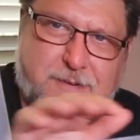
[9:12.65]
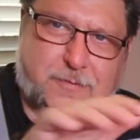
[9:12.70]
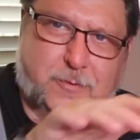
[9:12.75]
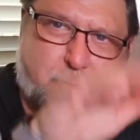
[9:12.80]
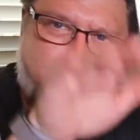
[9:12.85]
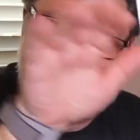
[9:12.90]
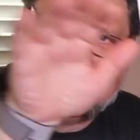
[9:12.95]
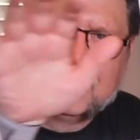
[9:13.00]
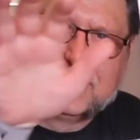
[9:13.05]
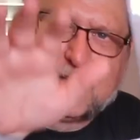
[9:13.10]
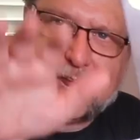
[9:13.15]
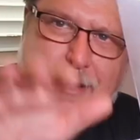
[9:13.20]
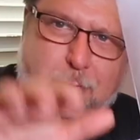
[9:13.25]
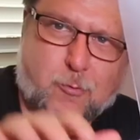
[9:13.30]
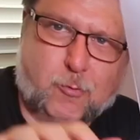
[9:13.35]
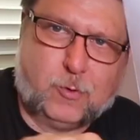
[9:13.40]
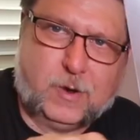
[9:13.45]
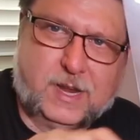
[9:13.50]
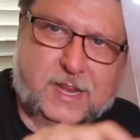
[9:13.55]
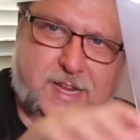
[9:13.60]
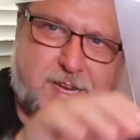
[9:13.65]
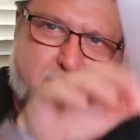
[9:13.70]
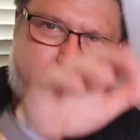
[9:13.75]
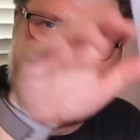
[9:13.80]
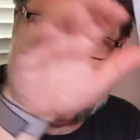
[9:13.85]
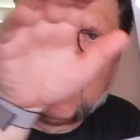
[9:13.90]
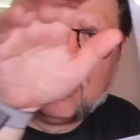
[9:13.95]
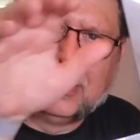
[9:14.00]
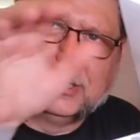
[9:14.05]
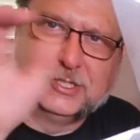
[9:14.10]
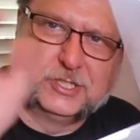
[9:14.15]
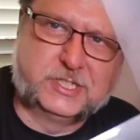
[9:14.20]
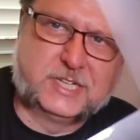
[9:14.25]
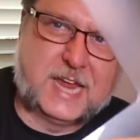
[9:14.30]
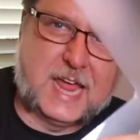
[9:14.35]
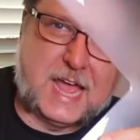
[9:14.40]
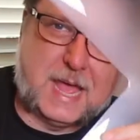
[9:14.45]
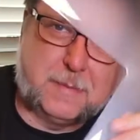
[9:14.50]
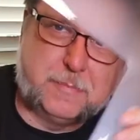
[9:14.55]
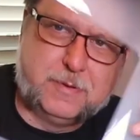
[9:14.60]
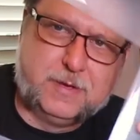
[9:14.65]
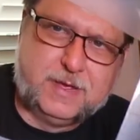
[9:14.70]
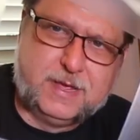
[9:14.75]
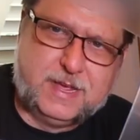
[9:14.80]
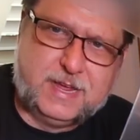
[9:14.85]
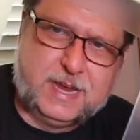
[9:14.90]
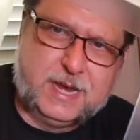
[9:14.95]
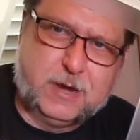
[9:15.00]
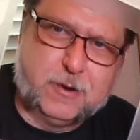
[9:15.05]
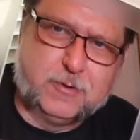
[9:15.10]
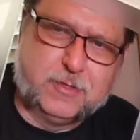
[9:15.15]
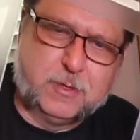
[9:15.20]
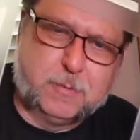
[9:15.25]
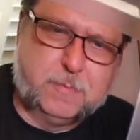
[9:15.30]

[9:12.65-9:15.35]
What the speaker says: Of course, it's got a really large gap here in the